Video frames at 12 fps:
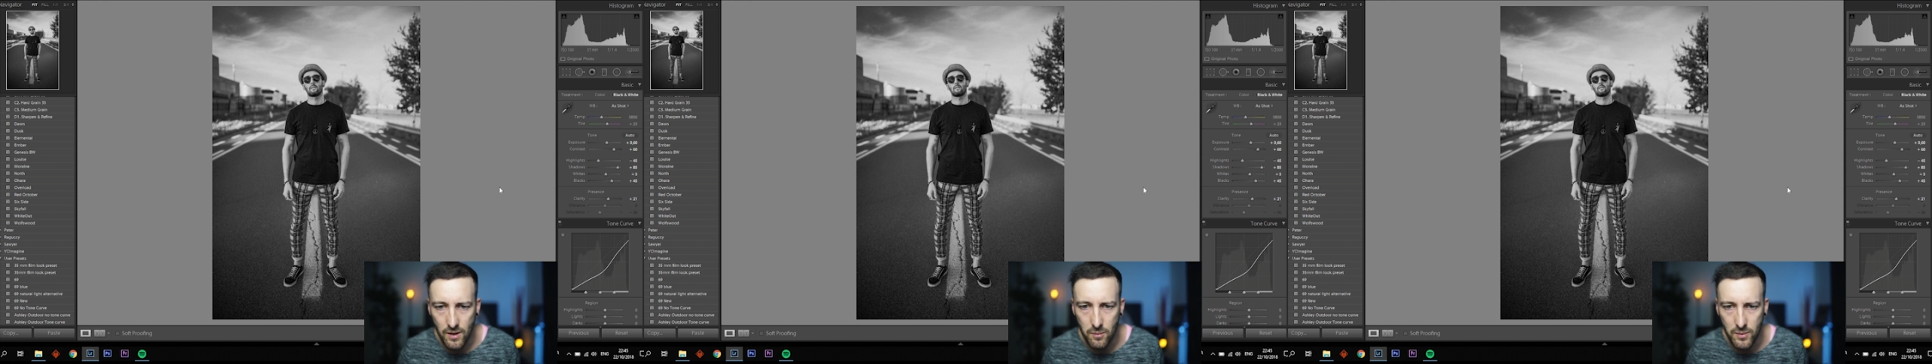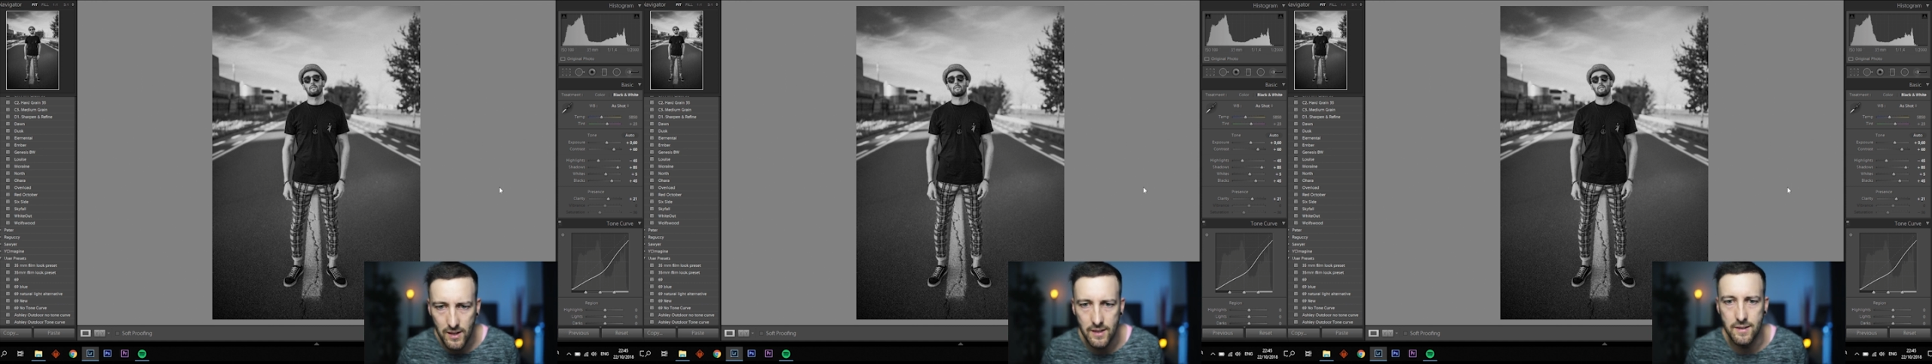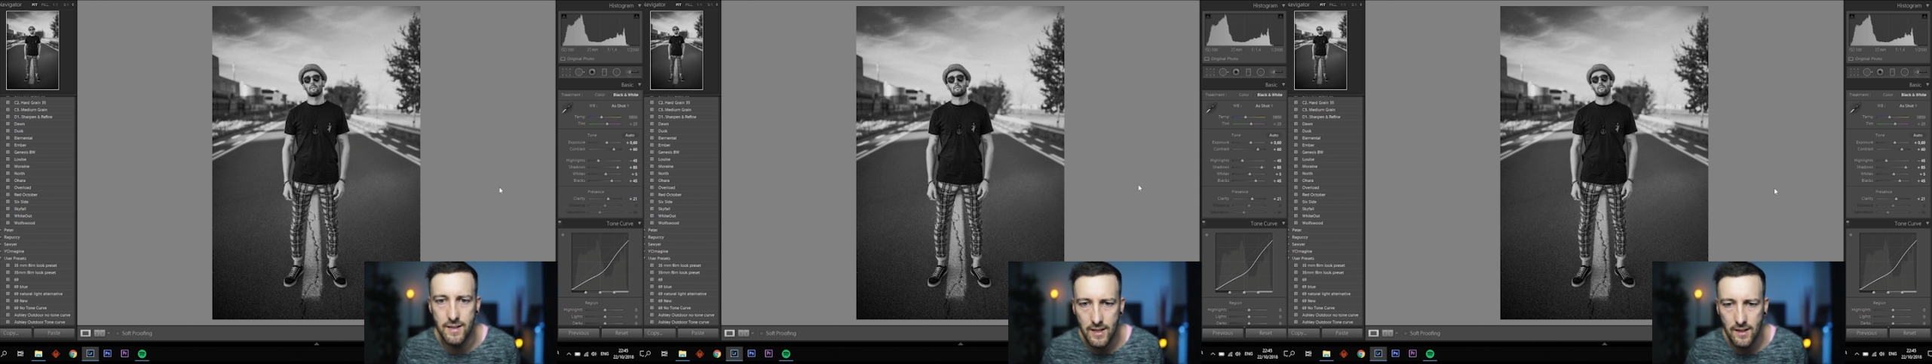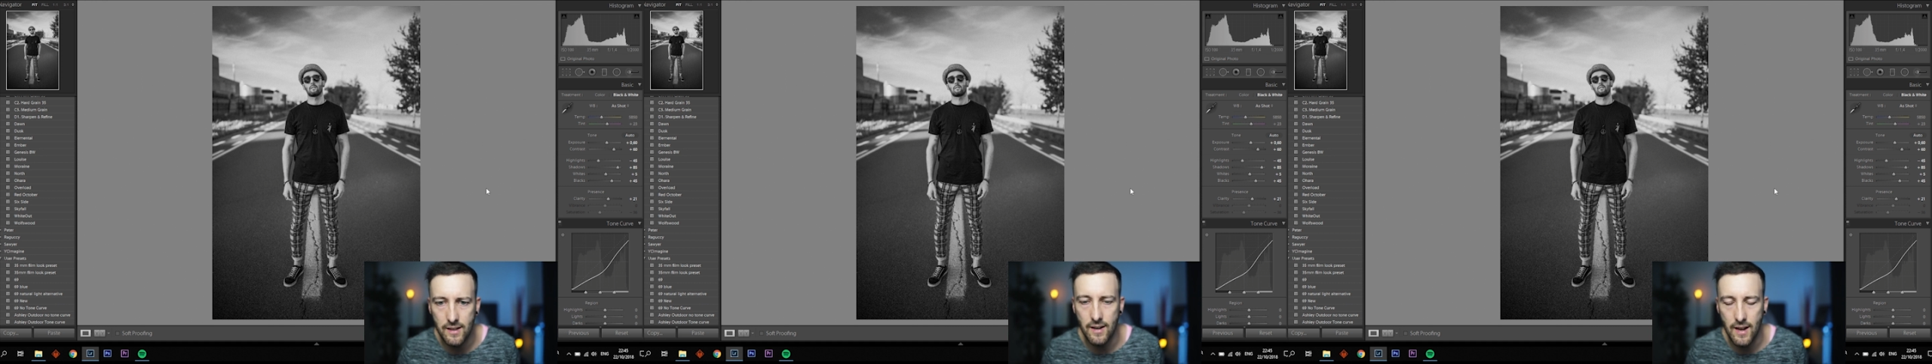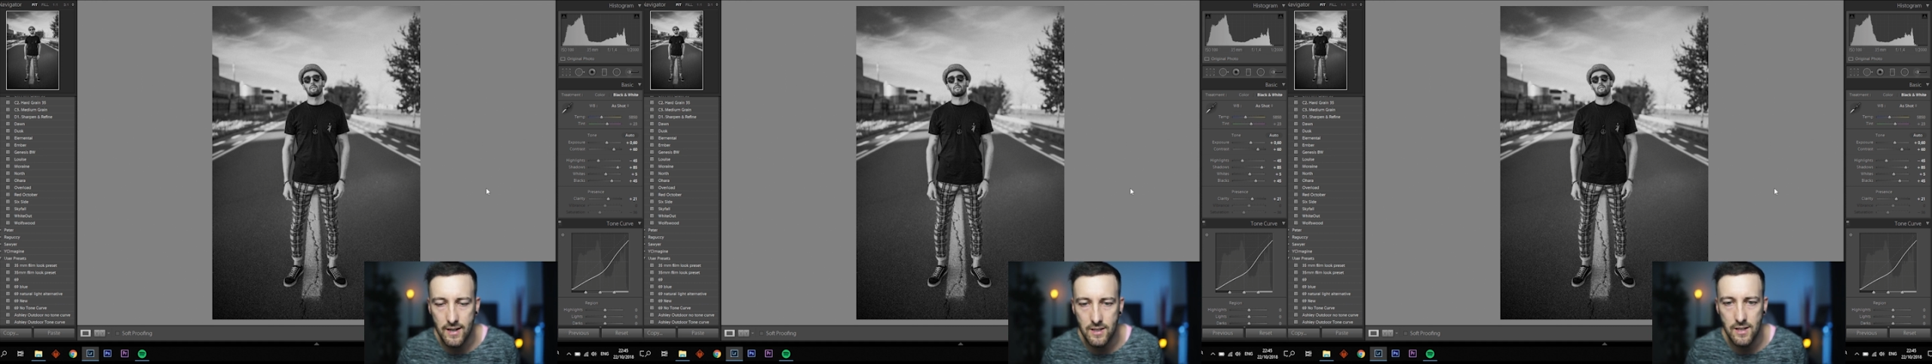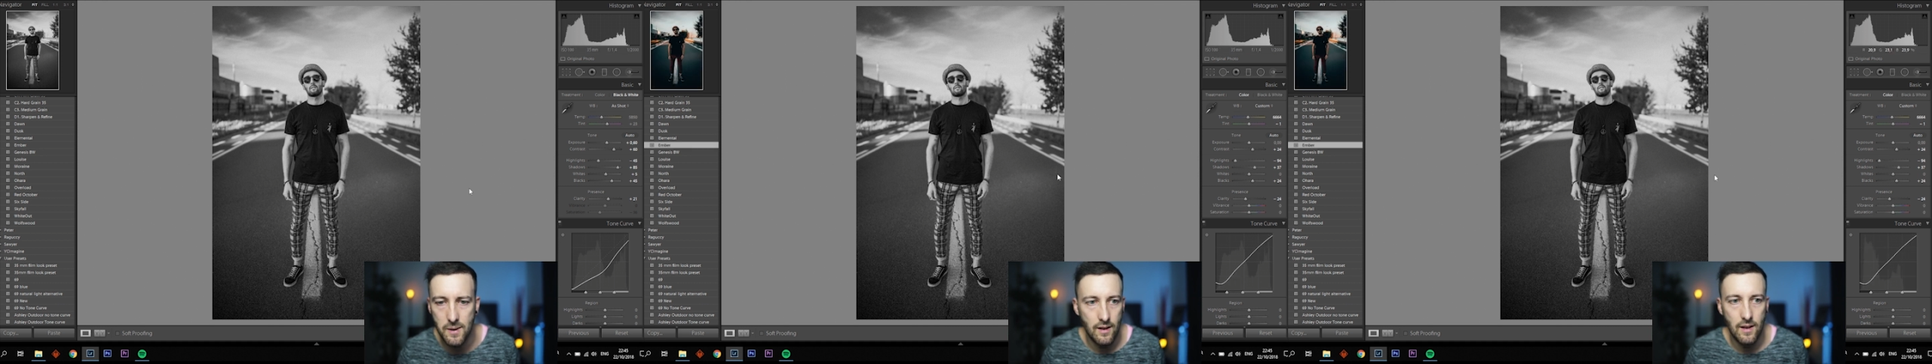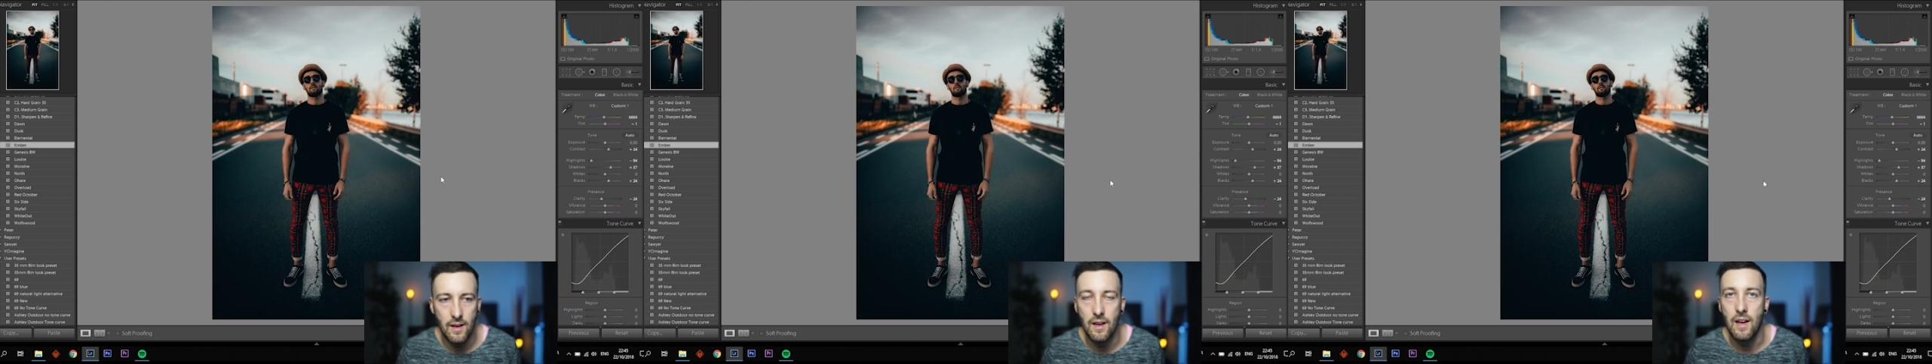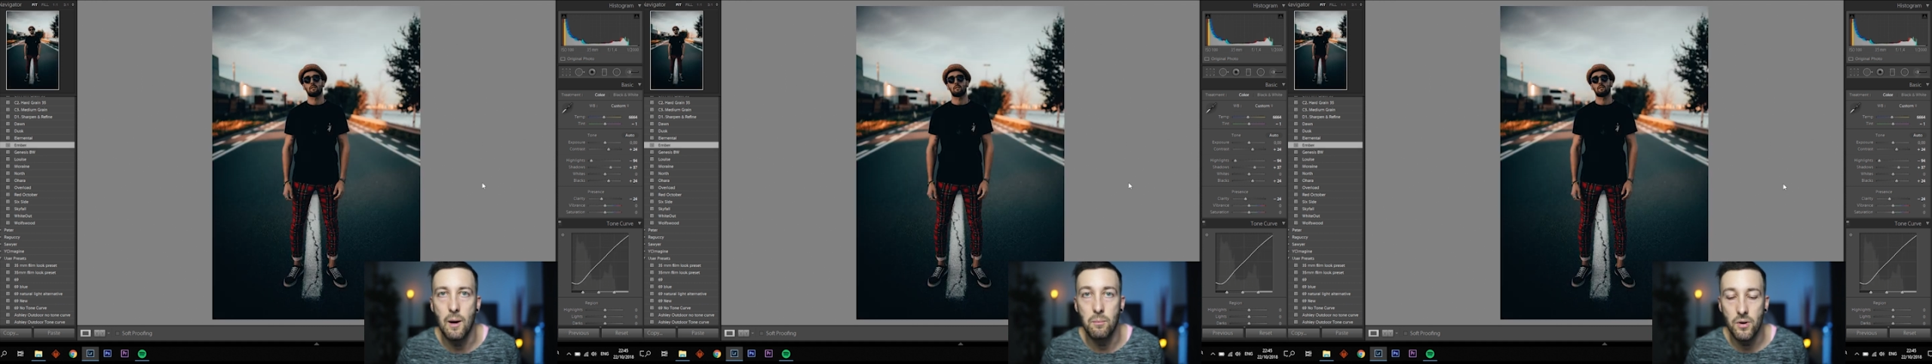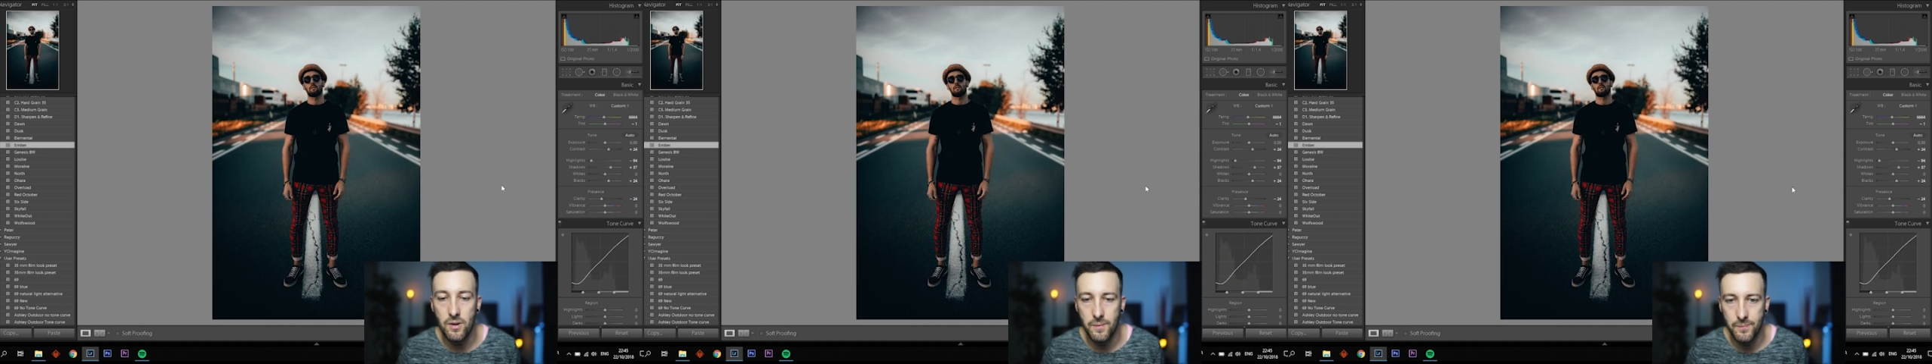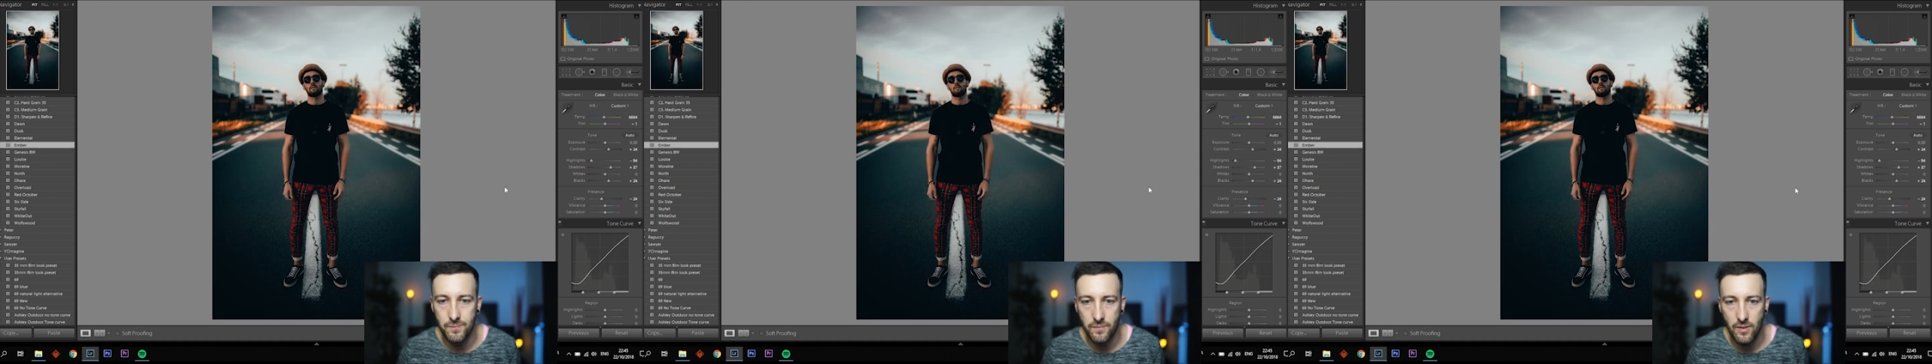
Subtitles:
but I'm really digging it actually. Amber.